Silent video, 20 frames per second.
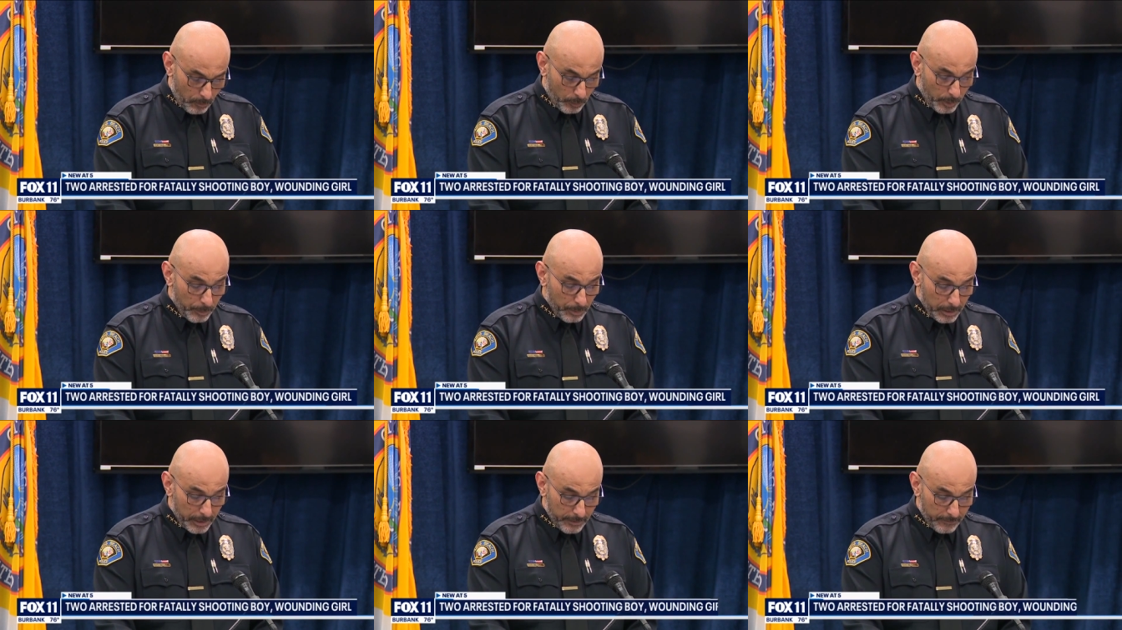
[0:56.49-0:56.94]

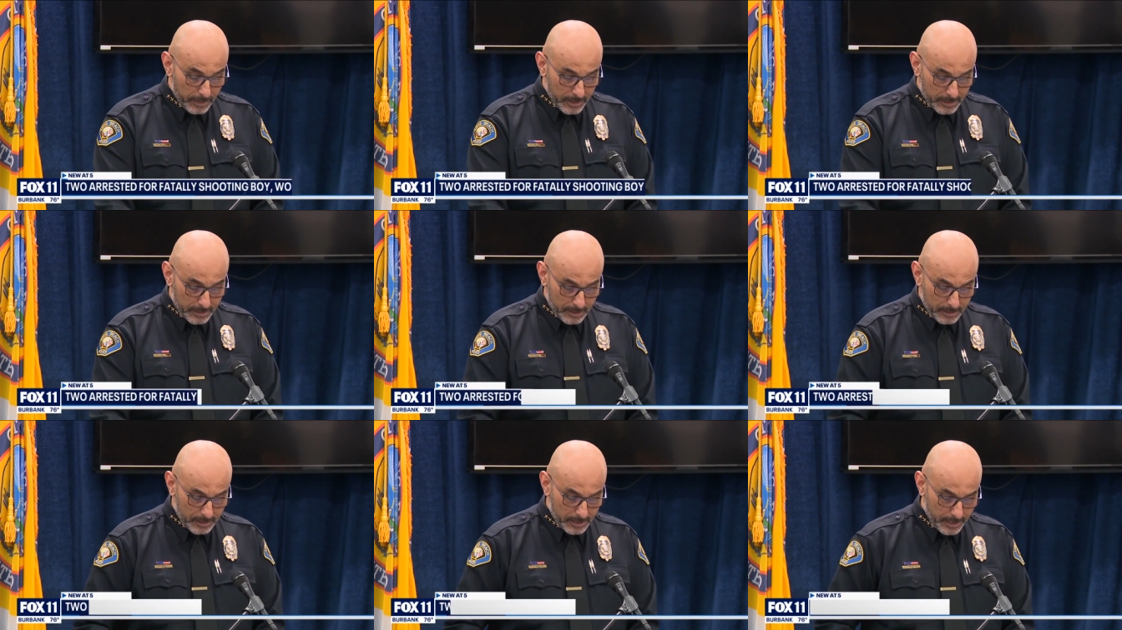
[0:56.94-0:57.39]
We believe
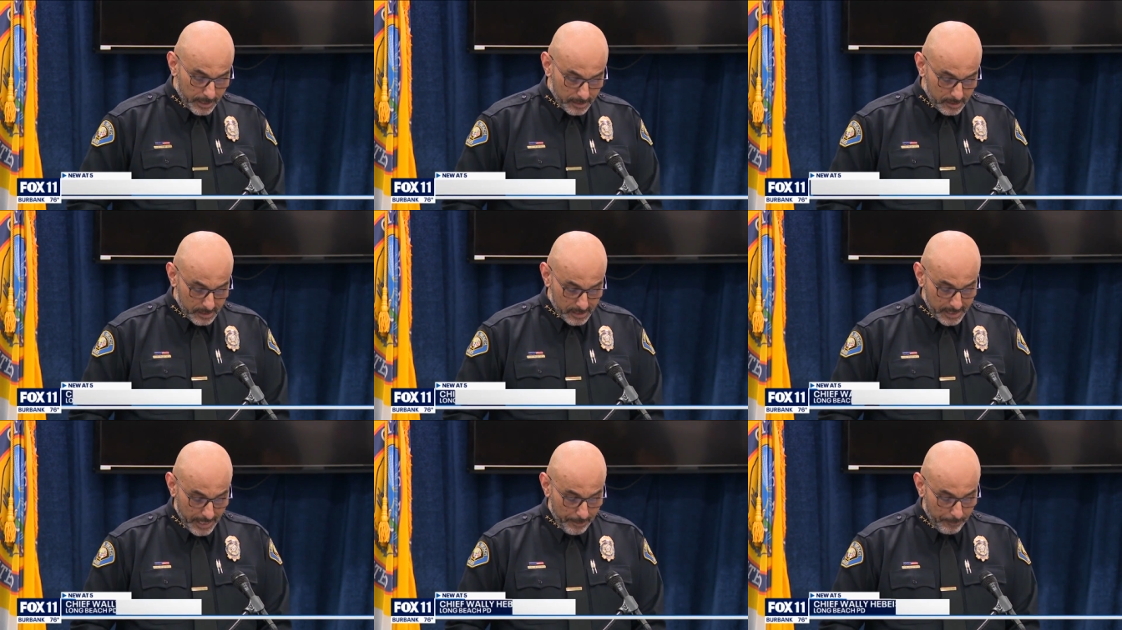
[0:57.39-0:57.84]
this
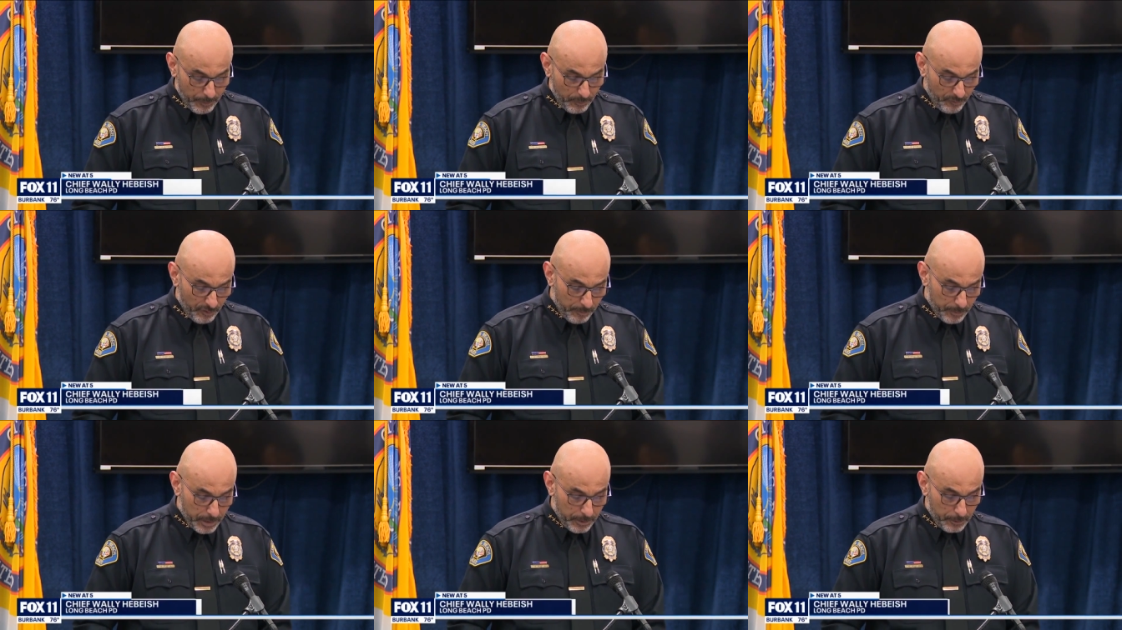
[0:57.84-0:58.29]
incident
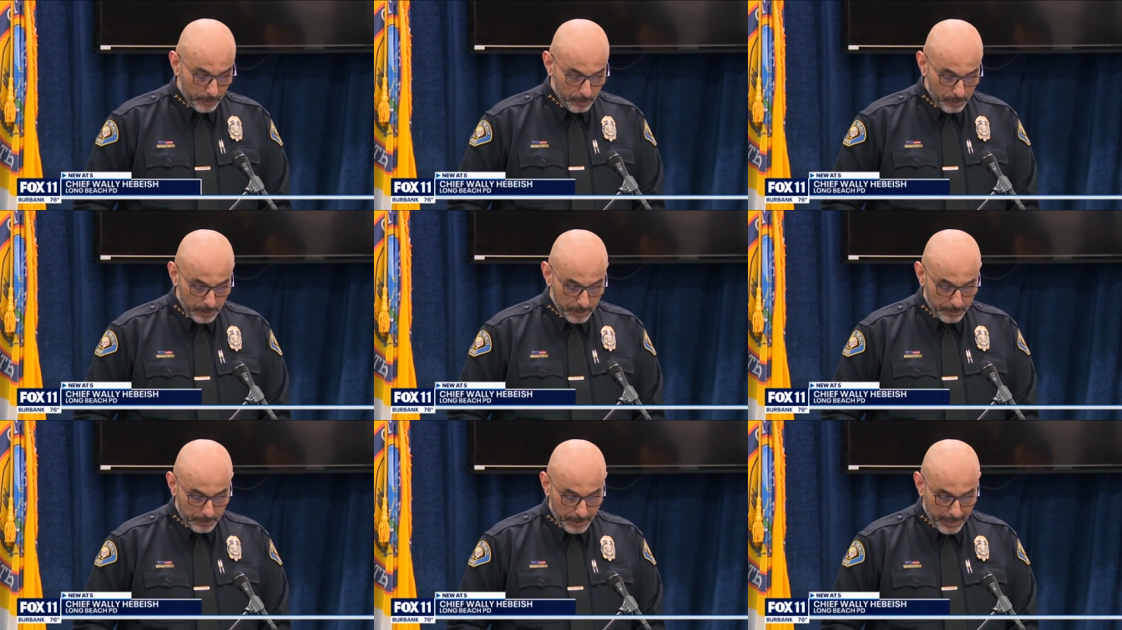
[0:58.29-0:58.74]
stemmed from an
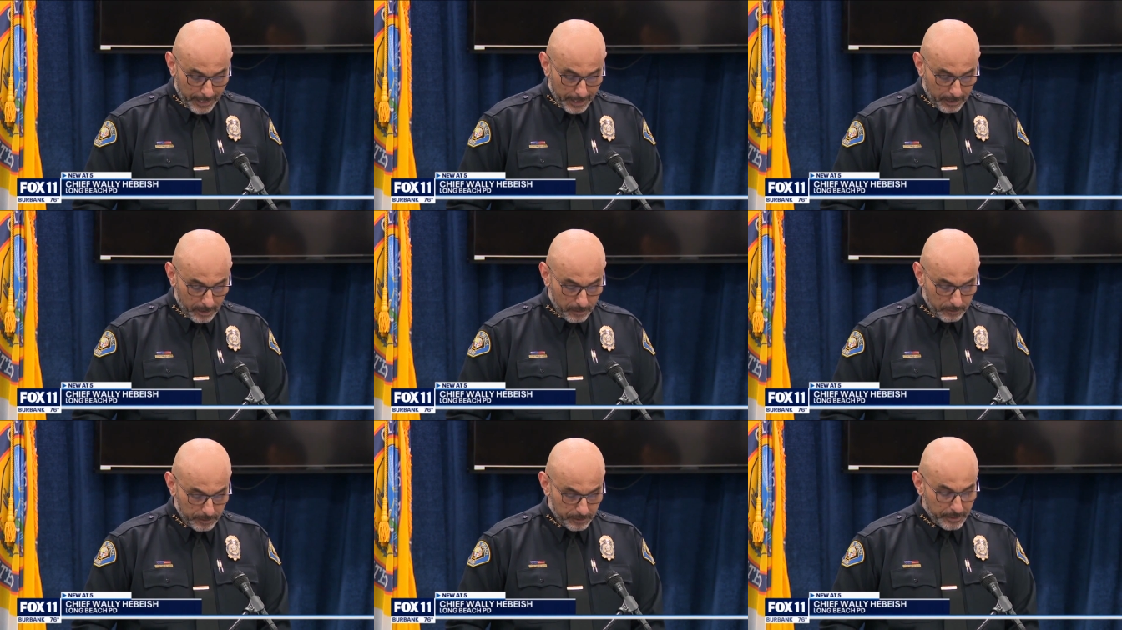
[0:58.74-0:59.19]
earlier
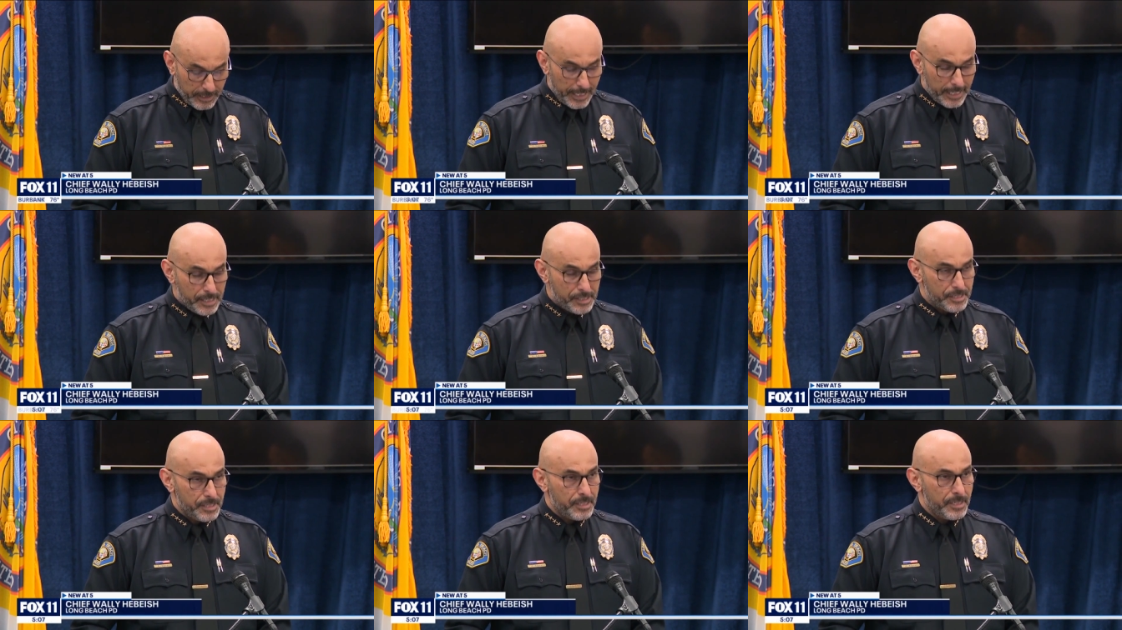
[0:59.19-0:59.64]
gang
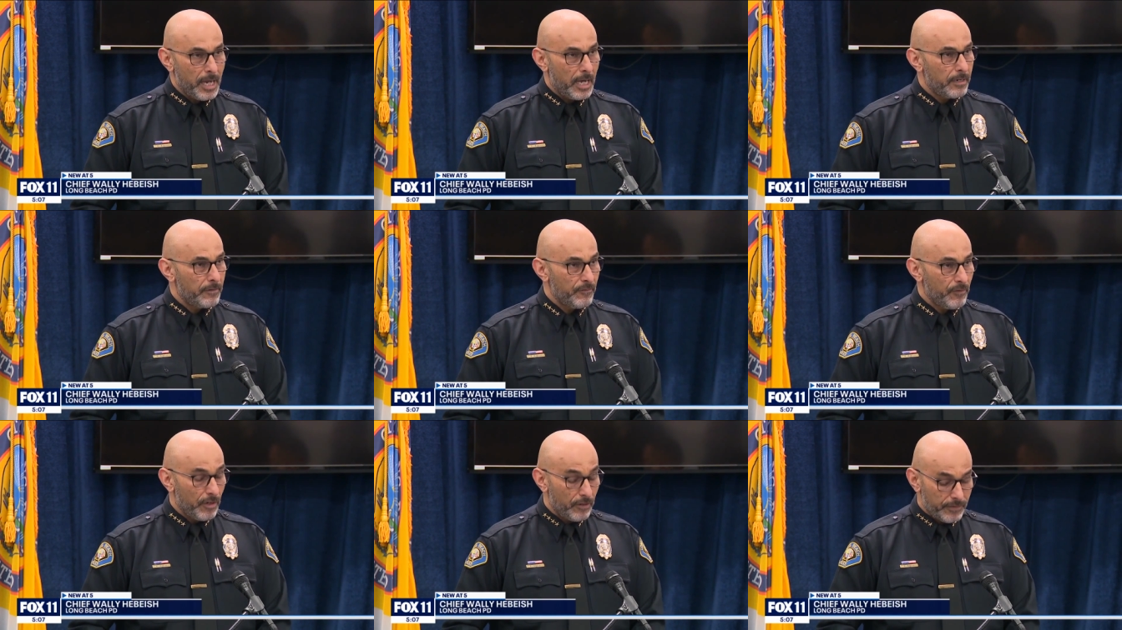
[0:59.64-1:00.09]
altercation
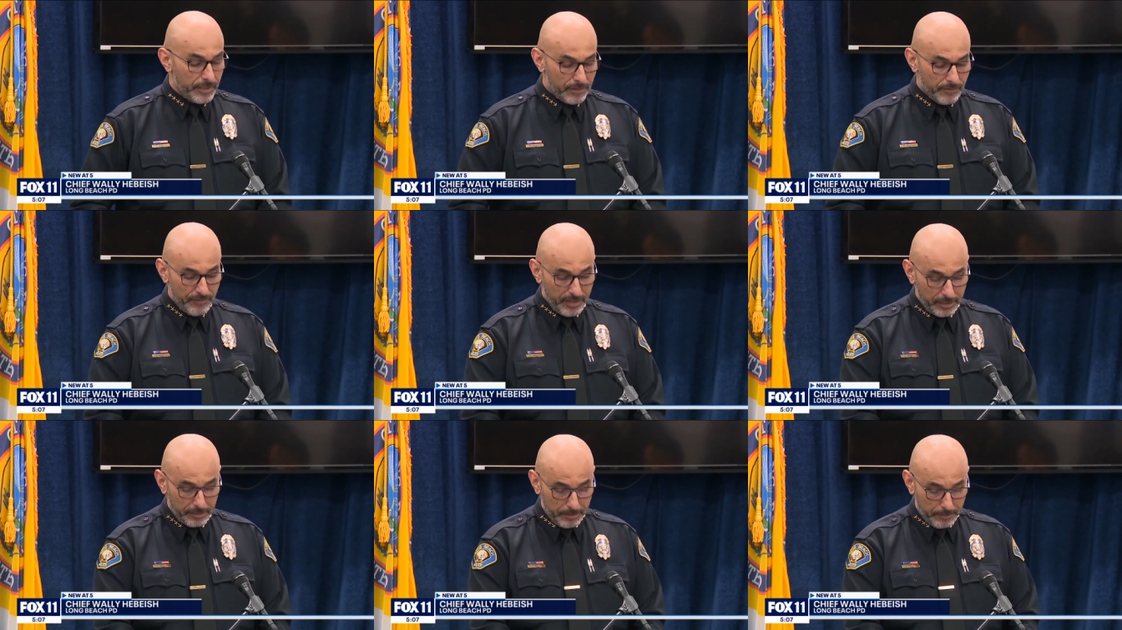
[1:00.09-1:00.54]
not
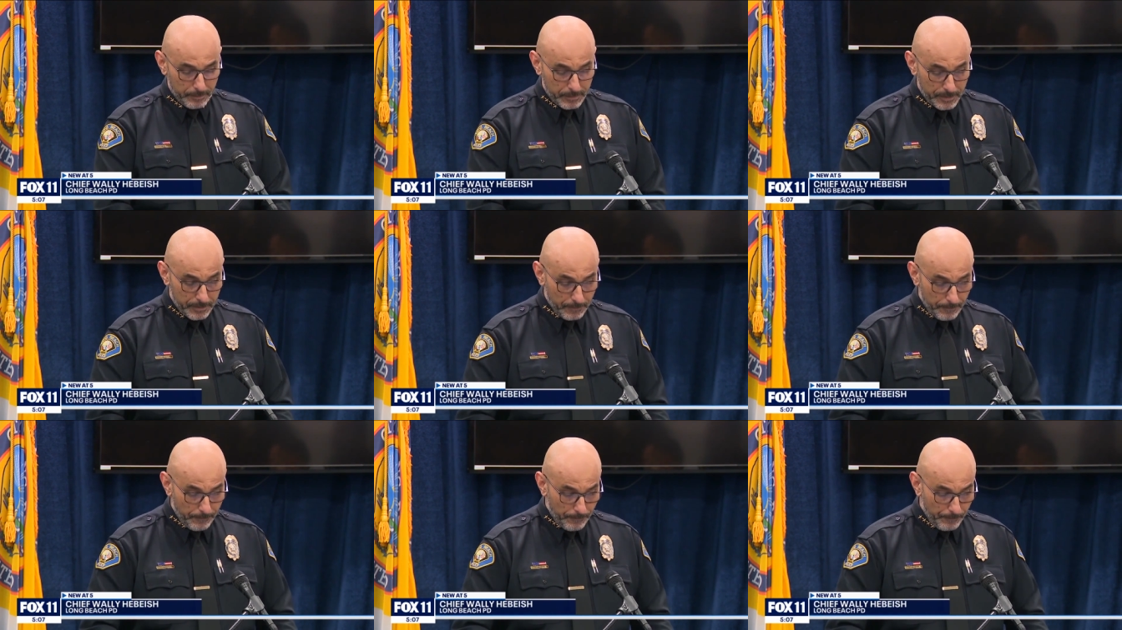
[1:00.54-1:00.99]
involving the
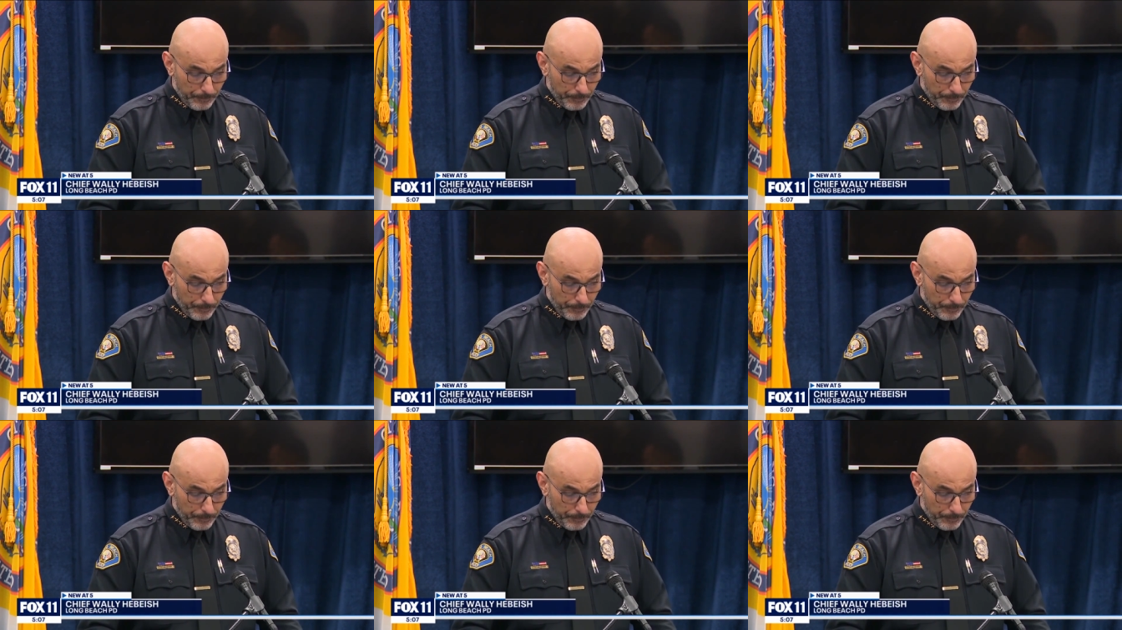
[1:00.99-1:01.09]
victims.